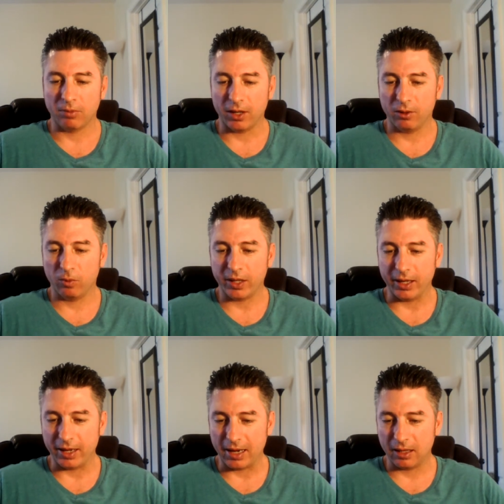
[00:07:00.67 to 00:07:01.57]
By the
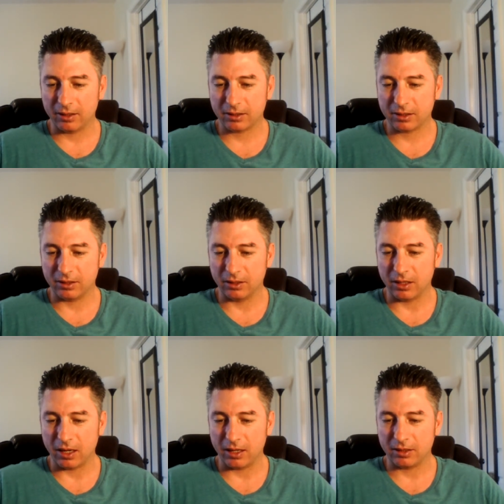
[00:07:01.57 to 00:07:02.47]
way, Alex did
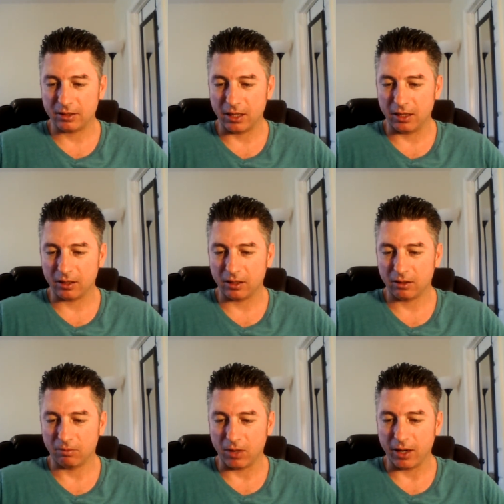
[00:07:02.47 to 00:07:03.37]
not take
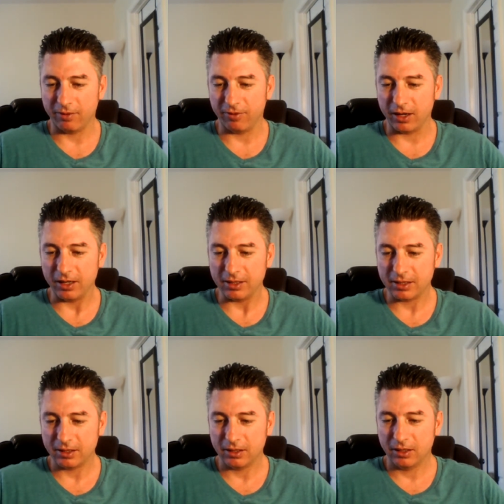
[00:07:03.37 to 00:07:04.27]
my
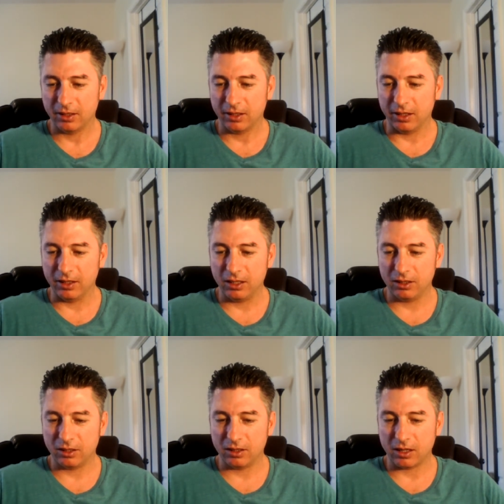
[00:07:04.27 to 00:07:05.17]
advice, and he
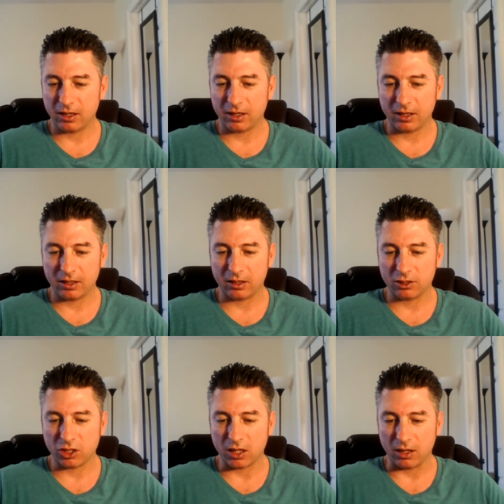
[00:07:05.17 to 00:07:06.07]
did not get
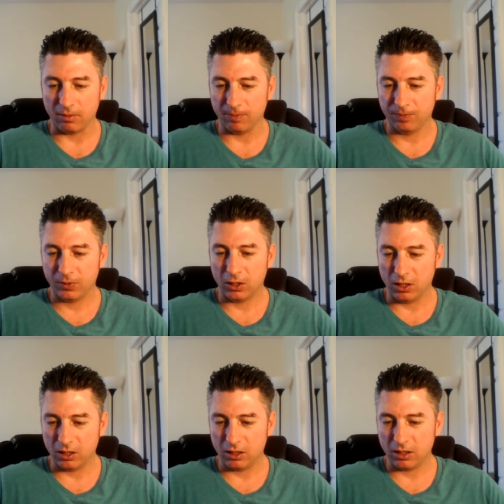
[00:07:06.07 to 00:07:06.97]
the job.
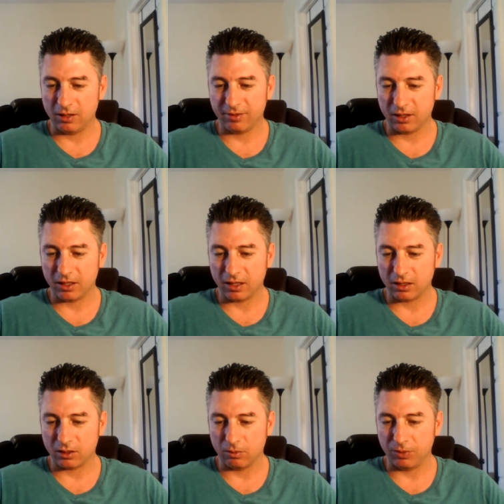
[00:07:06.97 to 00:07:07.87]
He didn't even
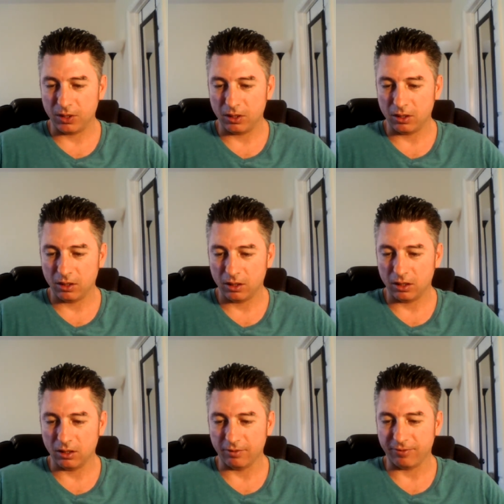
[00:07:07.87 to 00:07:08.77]
get to be
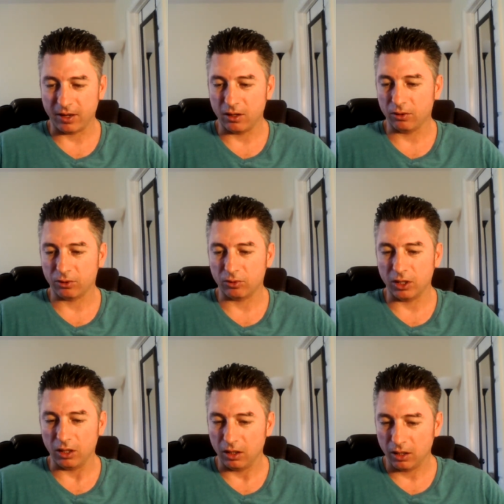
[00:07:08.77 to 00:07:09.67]
in the final
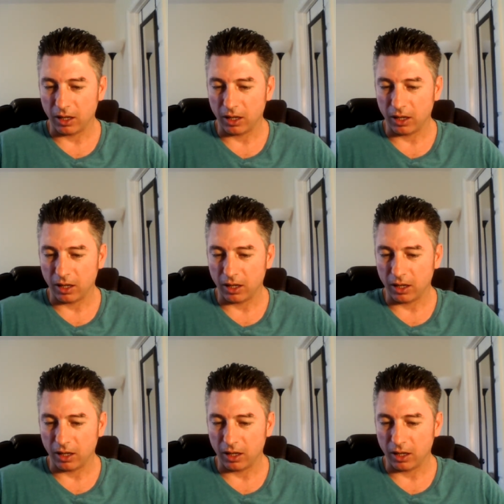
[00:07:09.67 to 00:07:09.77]
3.